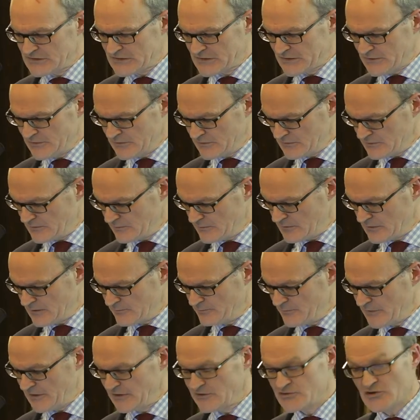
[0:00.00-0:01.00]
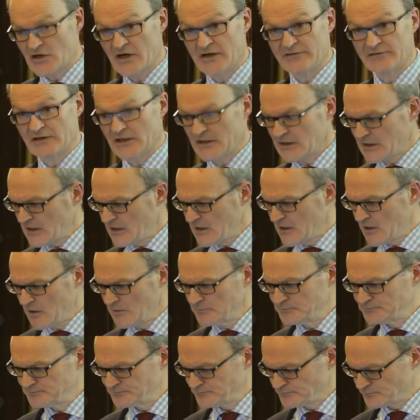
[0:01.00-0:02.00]
to be driving a
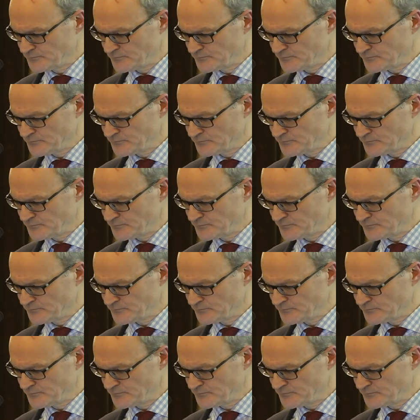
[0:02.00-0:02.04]
car.